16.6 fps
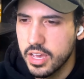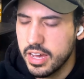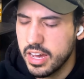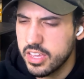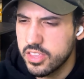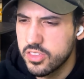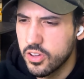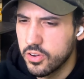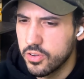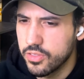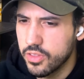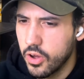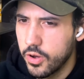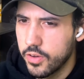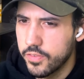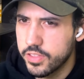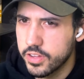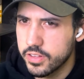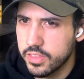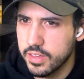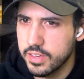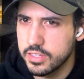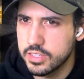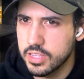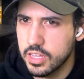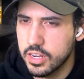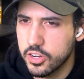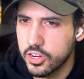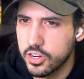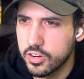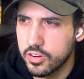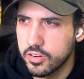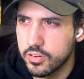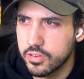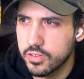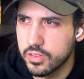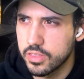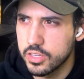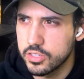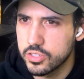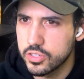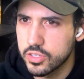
I don't know if there are things that occur this